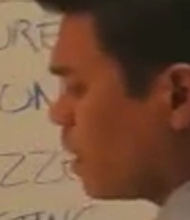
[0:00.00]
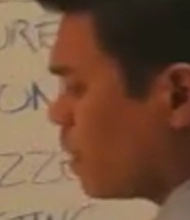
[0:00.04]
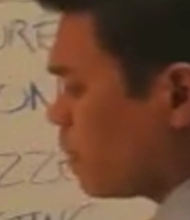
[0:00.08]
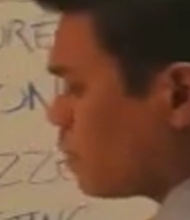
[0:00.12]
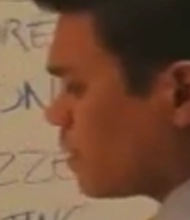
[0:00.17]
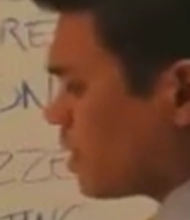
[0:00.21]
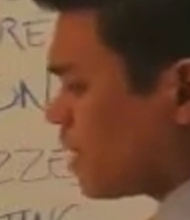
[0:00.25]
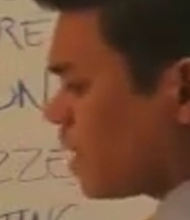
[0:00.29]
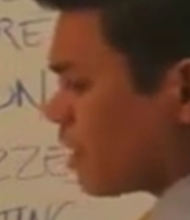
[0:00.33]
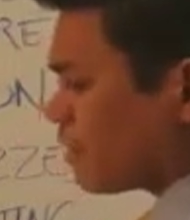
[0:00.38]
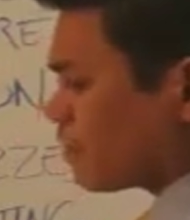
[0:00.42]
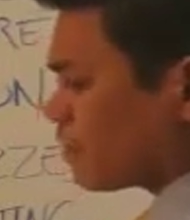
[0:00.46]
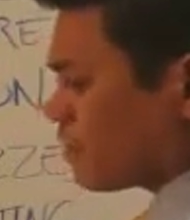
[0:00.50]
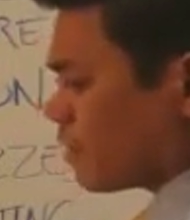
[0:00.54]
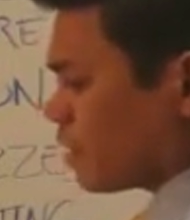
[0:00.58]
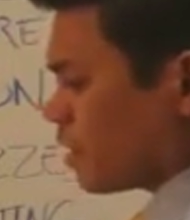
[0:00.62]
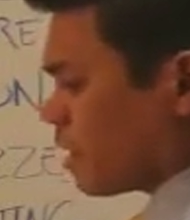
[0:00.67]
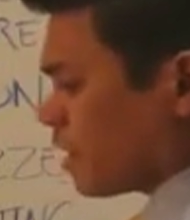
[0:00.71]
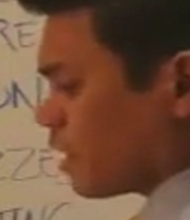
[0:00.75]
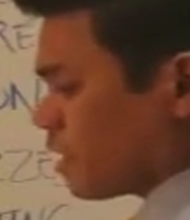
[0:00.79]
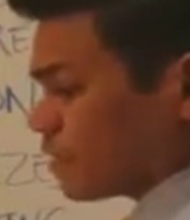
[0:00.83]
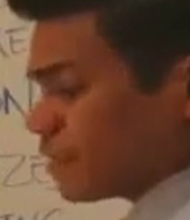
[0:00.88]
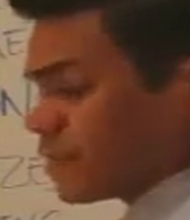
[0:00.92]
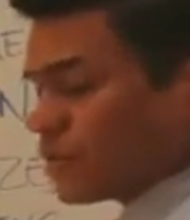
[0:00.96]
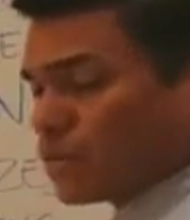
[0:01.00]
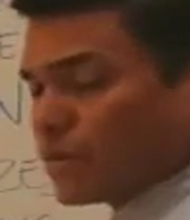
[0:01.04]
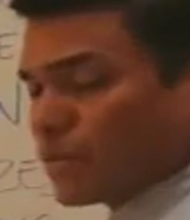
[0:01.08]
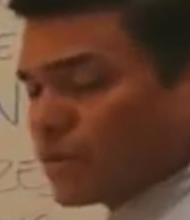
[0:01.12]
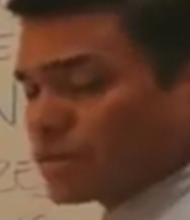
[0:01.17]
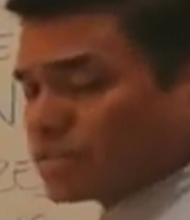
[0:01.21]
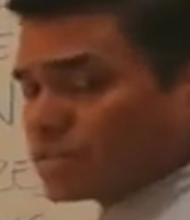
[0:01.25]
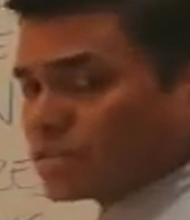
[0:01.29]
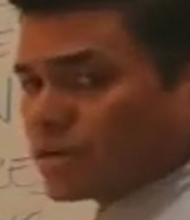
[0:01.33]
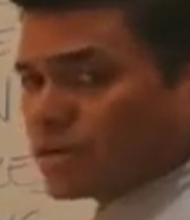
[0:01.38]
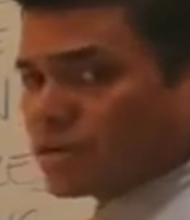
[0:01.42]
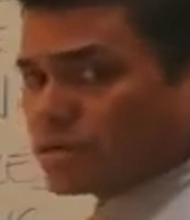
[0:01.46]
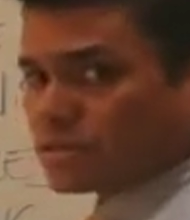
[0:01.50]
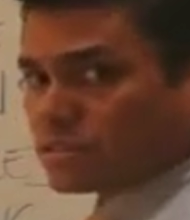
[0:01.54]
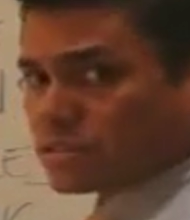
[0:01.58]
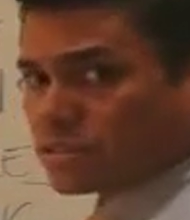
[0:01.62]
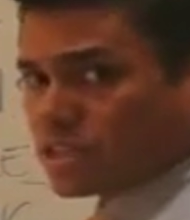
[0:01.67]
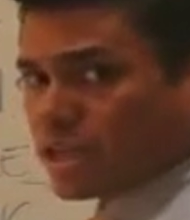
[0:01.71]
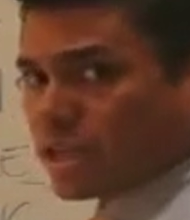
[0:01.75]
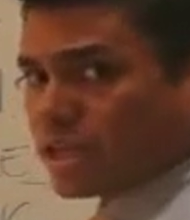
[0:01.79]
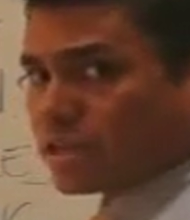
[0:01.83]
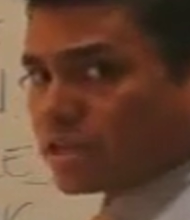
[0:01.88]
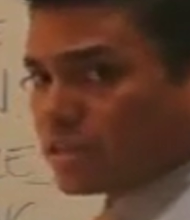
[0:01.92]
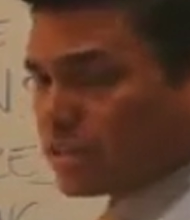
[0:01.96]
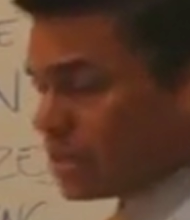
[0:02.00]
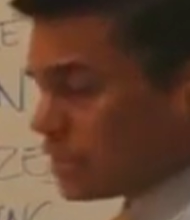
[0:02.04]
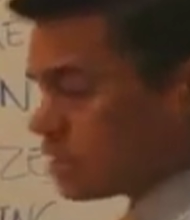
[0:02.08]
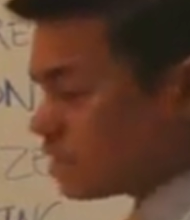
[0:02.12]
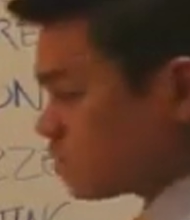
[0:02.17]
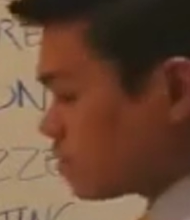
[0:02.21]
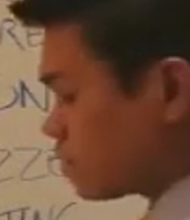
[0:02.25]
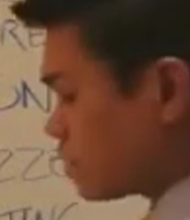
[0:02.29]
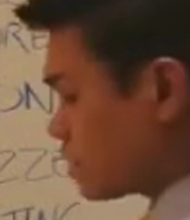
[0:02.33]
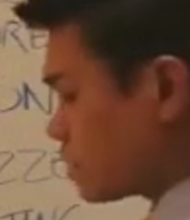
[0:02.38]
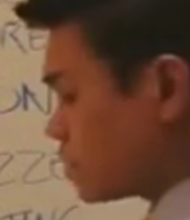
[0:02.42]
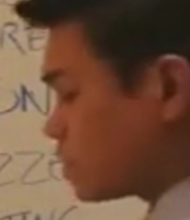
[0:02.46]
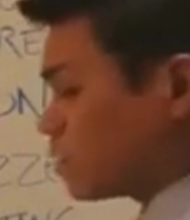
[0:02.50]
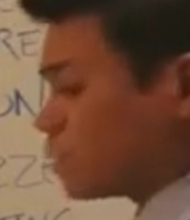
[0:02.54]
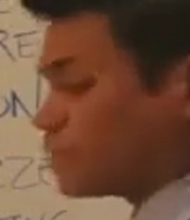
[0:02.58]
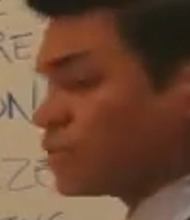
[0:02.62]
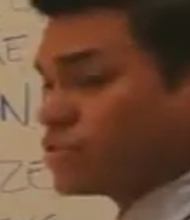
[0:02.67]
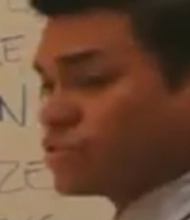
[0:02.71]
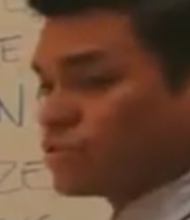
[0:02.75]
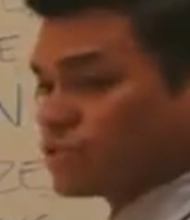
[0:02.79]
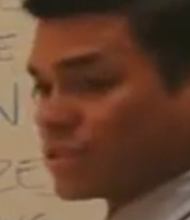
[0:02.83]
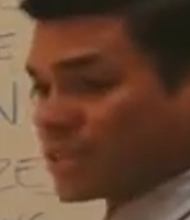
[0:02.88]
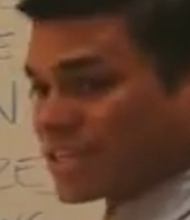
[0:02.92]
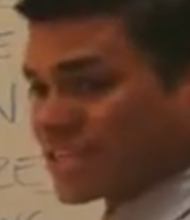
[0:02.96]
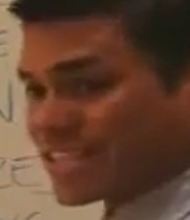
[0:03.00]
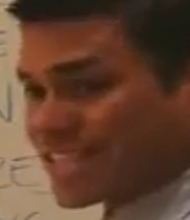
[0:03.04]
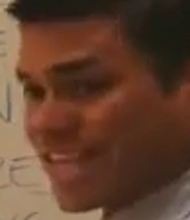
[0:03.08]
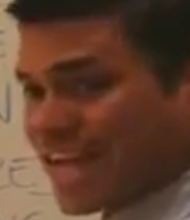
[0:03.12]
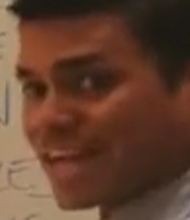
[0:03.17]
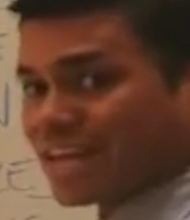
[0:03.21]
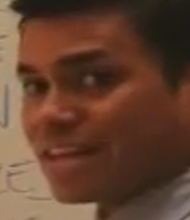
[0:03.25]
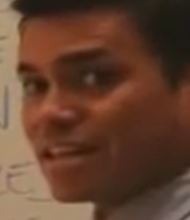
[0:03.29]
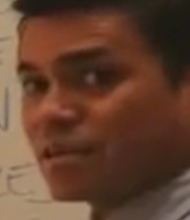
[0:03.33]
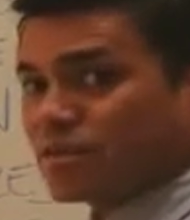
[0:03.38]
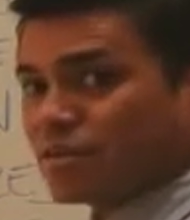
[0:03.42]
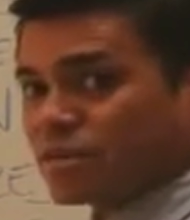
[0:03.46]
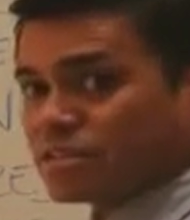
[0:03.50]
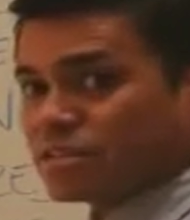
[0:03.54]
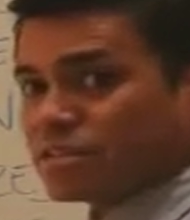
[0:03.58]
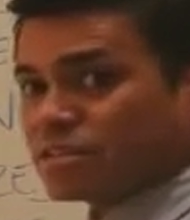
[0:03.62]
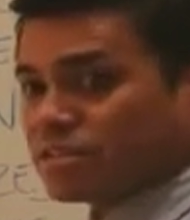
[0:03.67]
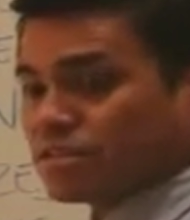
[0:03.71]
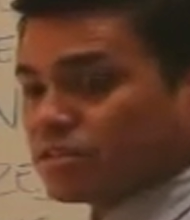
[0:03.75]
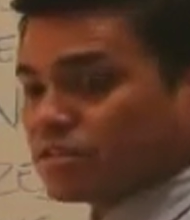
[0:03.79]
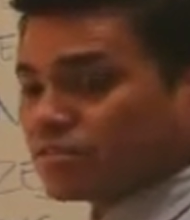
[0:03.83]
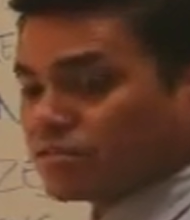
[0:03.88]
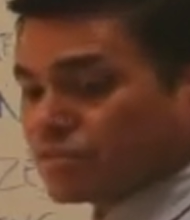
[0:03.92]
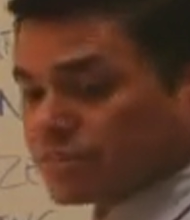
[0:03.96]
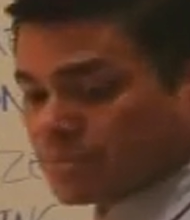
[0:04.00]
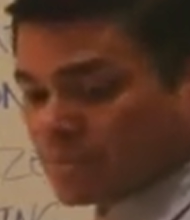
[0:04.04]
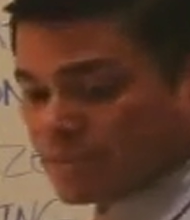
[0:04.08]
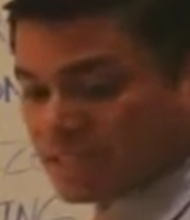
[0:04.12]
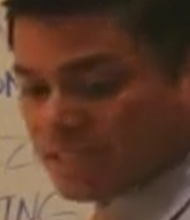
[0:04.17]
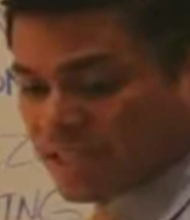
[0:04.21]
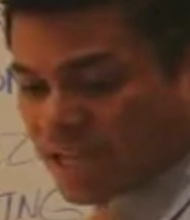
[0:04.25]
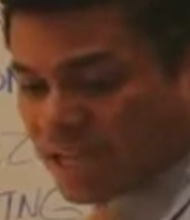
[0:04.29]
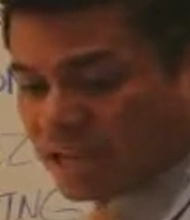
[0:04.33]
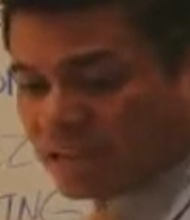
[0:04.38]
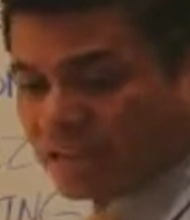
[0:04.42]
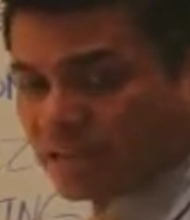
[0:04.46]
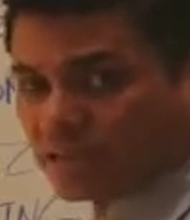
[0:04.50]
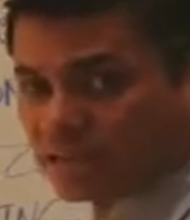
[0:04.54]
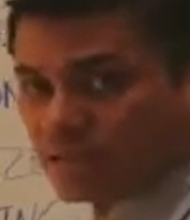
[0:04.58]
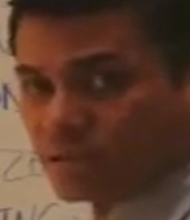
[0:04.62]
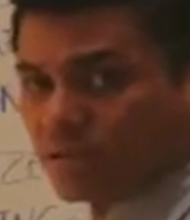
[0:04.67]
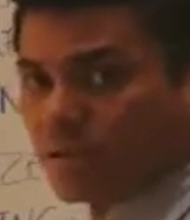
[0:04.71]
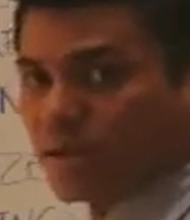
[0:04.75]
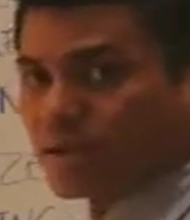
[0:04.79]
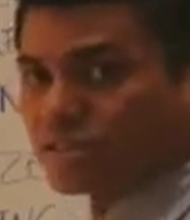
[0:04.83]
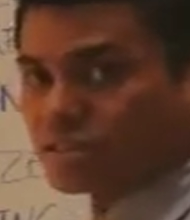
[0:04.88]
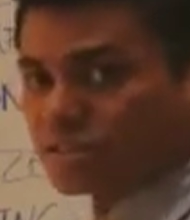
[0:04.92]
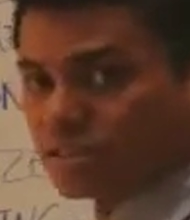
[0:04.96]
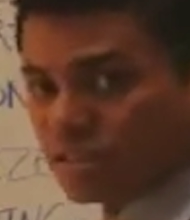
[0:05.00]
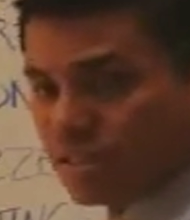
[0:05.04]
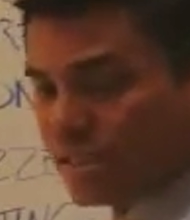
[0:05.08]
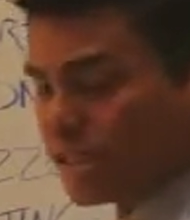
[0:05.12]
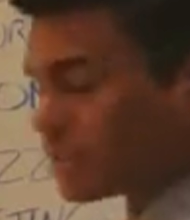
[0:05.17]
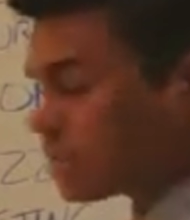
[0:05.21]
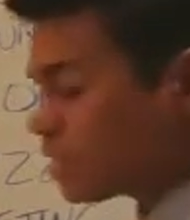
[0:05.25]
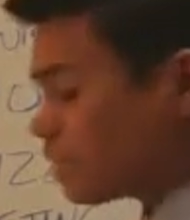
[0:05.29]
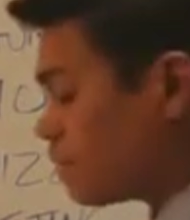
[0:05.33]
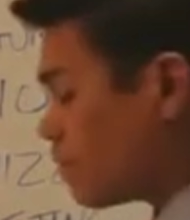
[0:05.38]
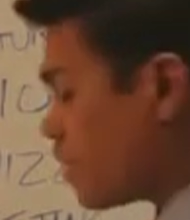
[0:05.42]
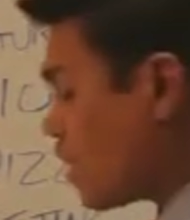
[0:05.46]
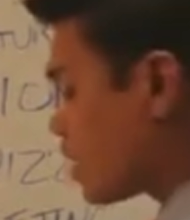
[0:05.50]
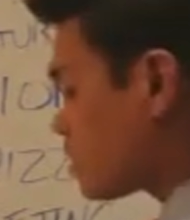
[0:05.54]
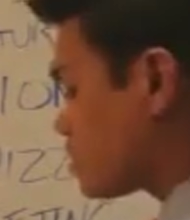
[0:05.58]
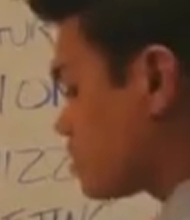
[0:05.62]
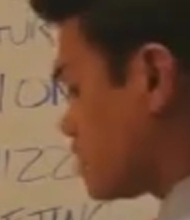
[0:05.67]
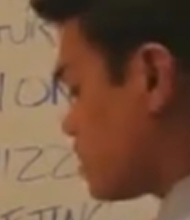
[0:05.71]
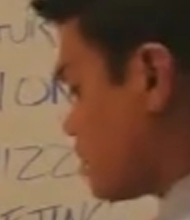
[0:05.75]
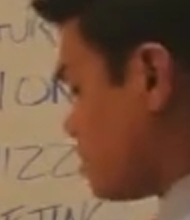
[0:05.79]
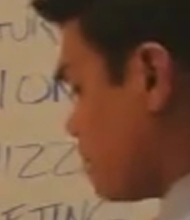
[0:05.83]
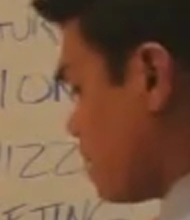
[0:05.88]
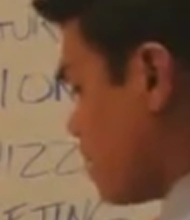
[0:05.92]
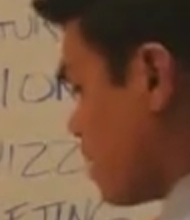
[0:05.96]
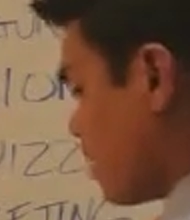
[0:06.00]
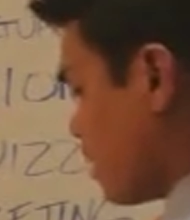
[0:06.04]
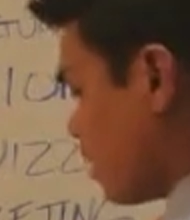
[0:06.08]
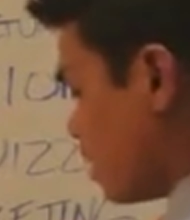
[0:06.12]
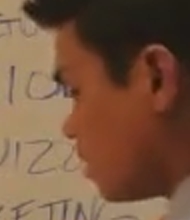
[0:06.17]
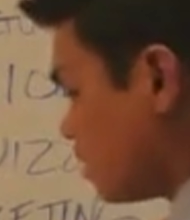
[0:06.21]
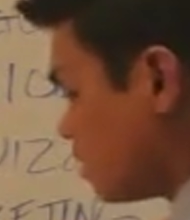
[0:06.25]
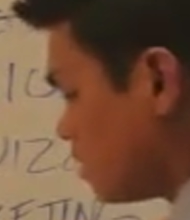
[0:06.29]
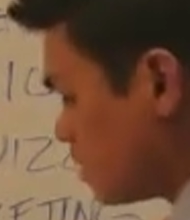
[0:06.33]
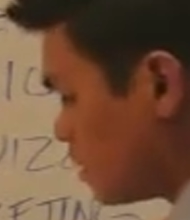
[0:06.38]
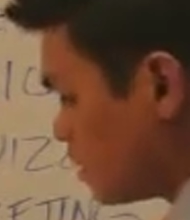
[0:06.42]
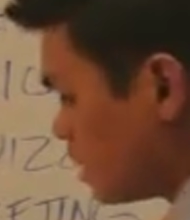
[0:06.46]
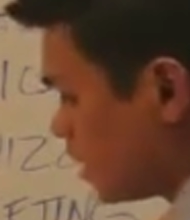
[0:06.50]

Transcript: we have the Quick Start checklist, which shows you exactly what to do from the day that you actually get the box in the mail.